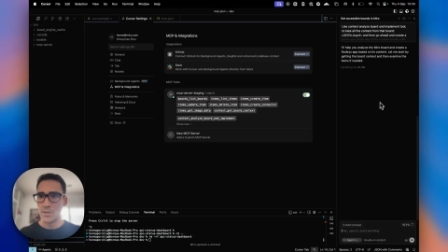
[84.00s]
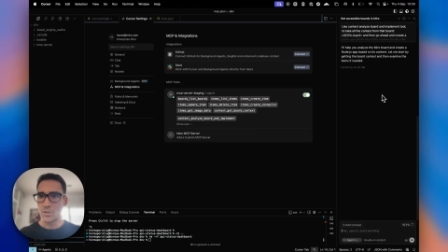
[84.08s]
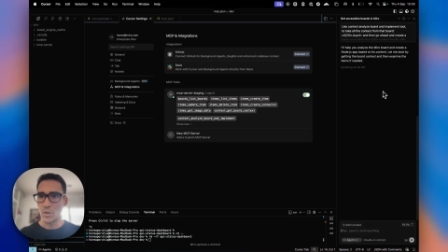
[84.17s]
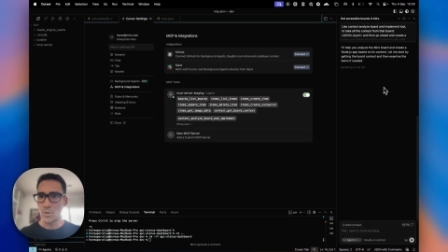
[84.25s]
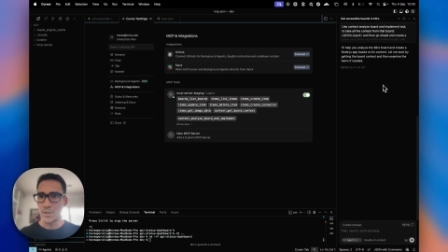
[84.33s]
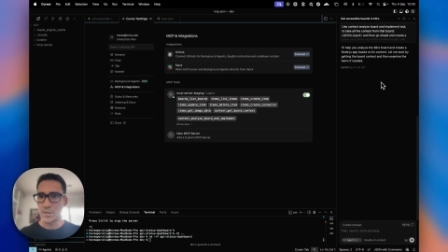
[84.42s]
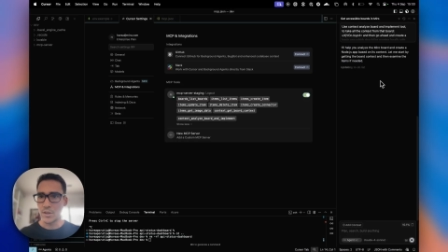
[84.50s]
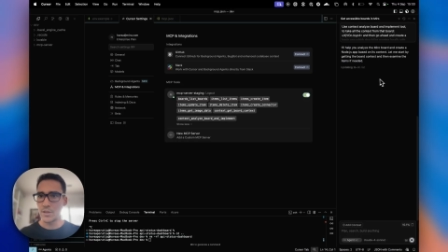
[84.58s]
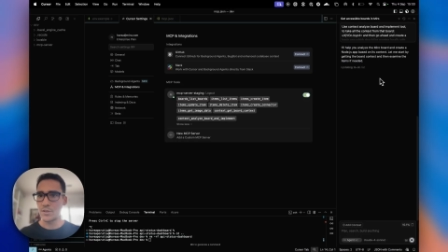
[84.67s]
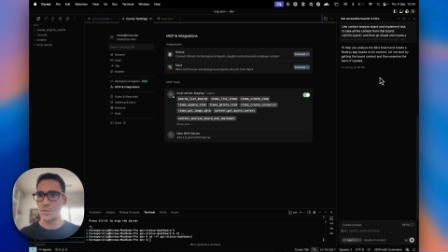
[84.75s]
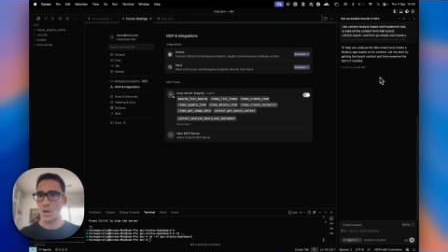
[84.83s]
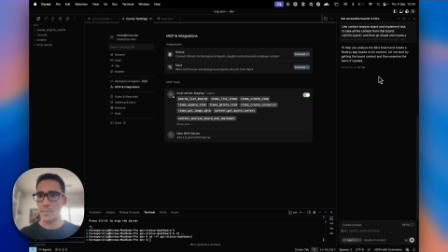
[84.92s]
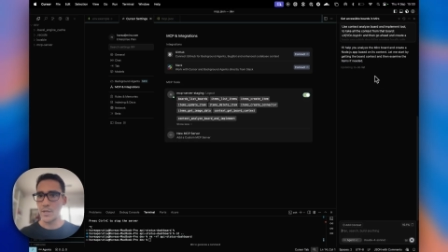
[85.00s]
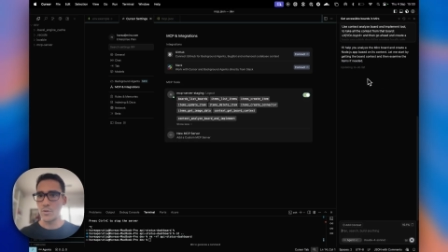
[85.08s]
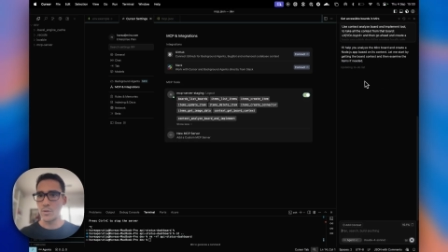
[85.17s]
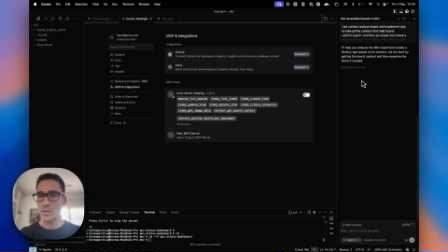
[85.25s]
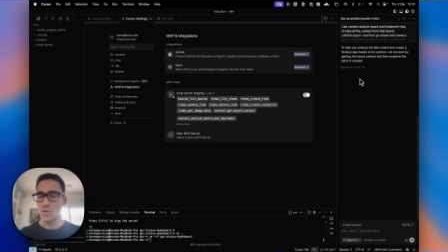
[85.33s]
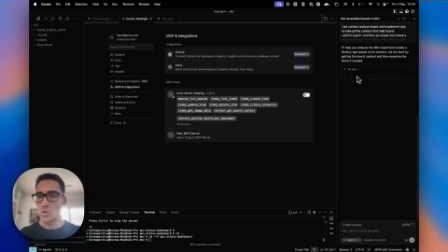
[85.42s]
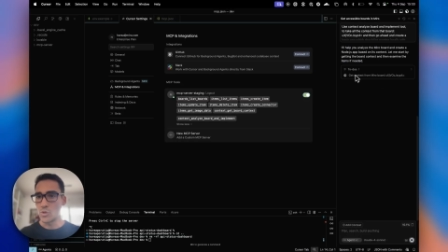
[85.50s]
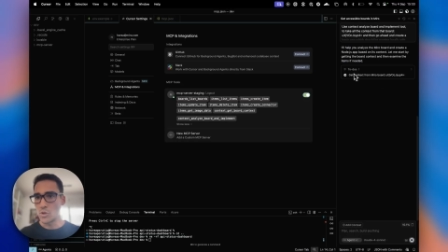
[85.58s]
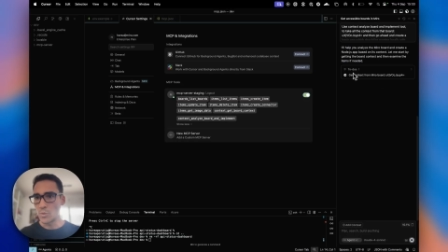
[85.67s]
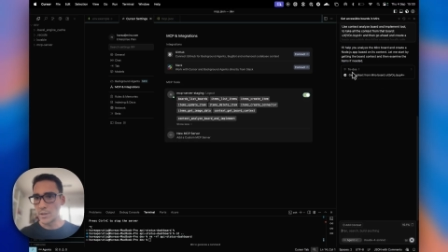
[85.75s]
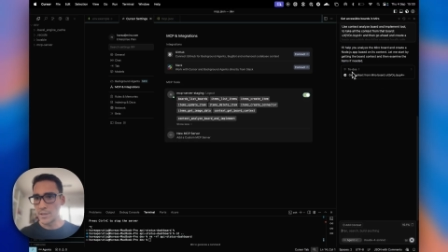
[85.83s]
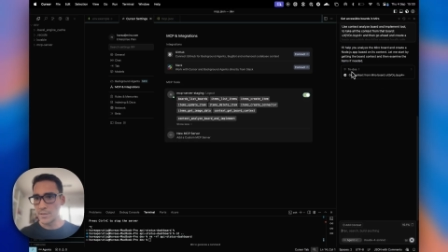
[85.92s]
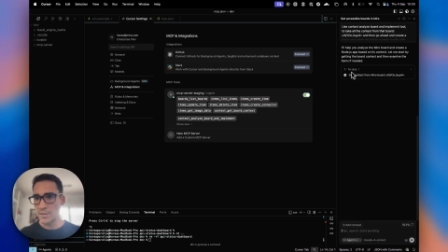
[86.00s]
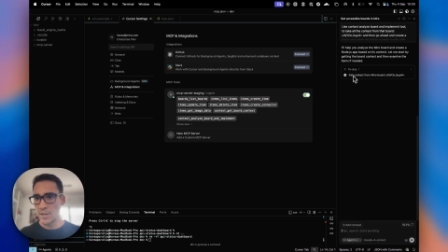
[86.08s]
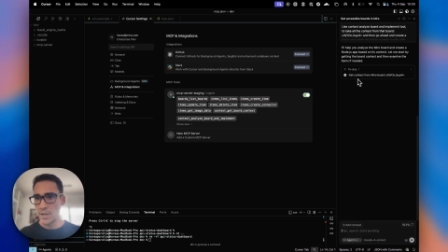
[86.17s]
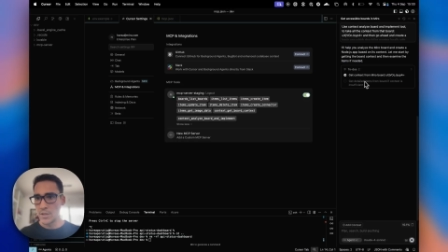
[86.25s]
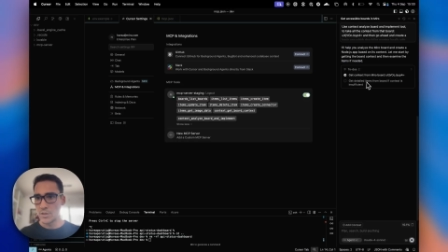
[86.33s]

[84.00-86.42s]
So it's going to start by doing a to-do list.